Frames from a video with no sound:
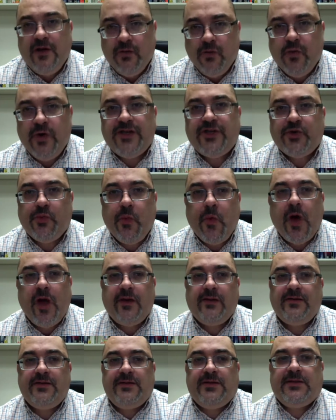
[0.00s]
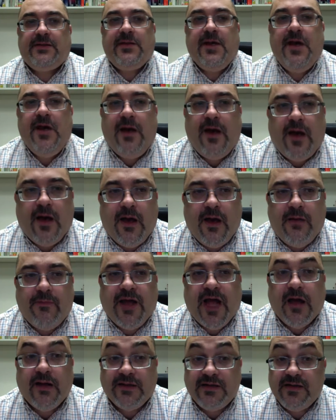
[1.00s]
which ones
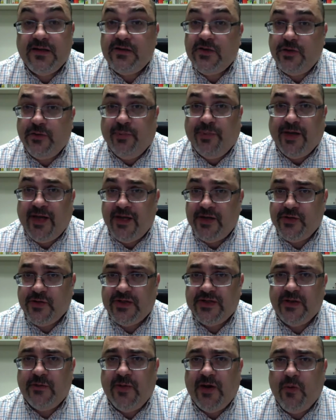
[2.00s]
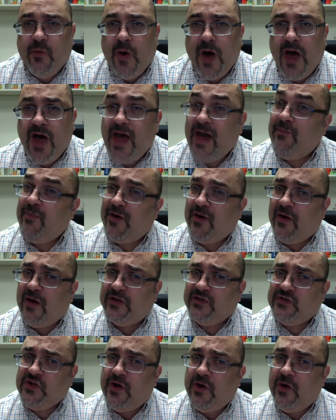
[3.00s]
constitute plagiarism and why, but
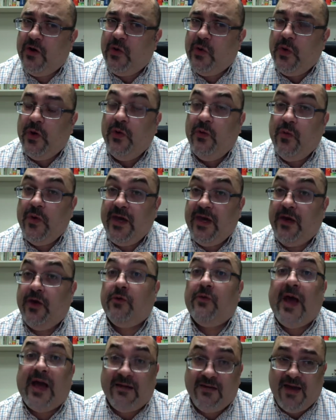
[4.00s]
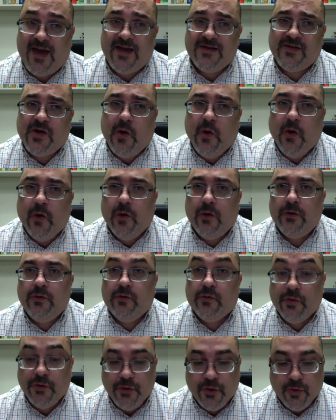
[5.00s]
also we correct it as a whole
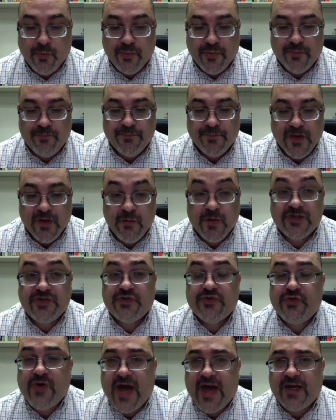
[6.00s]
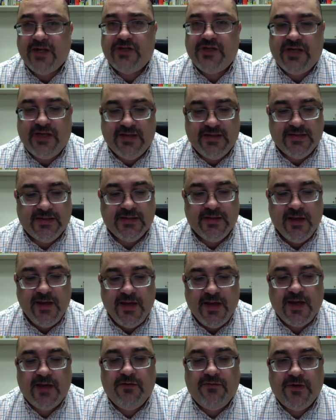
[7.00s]
group. What strategies
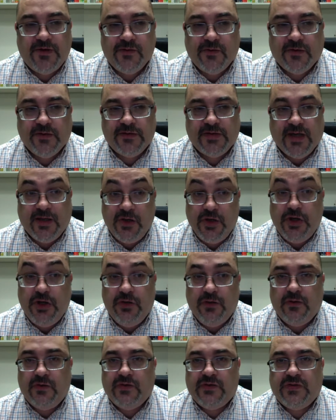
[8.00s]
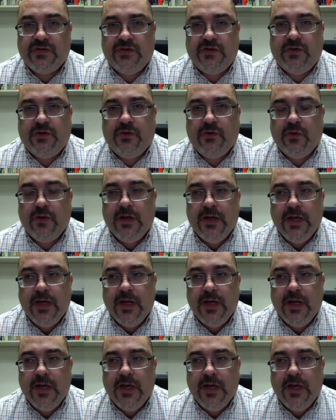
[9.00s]
individuals can use to